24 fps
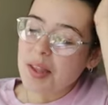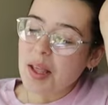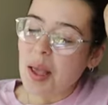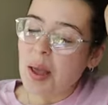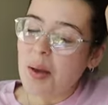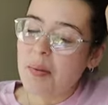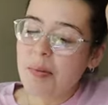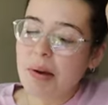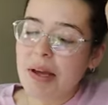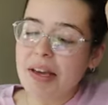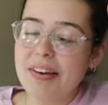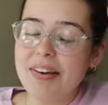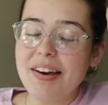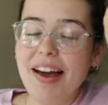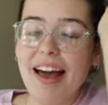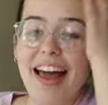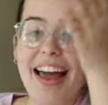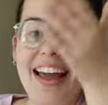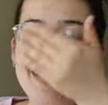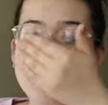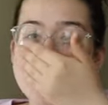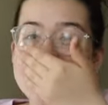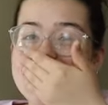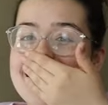But you
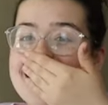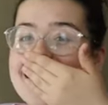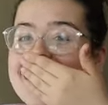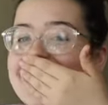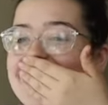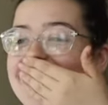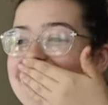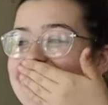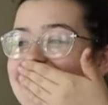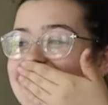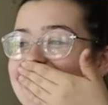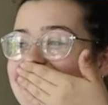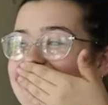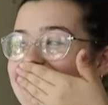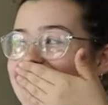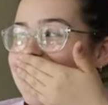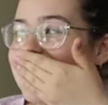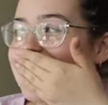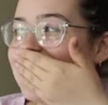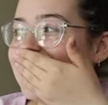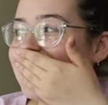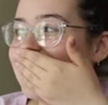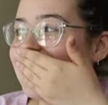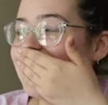guys,
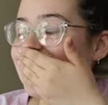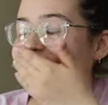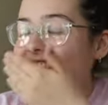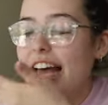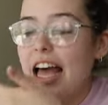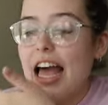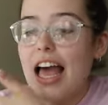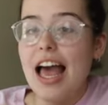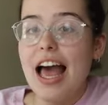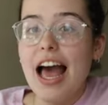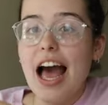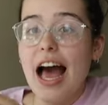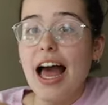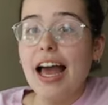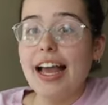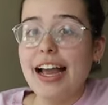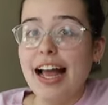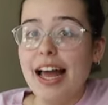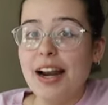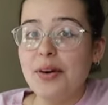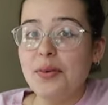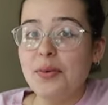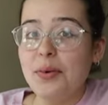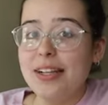I
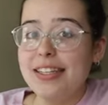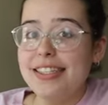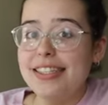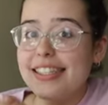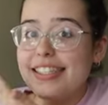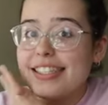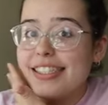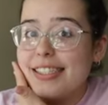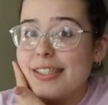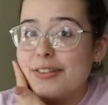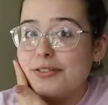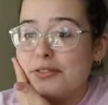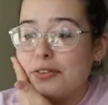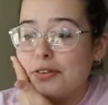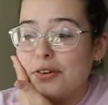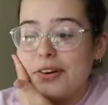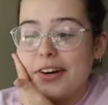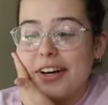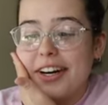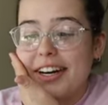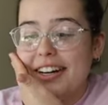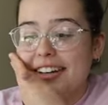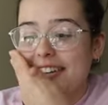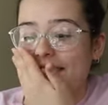got a
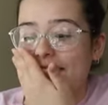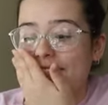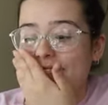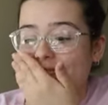164.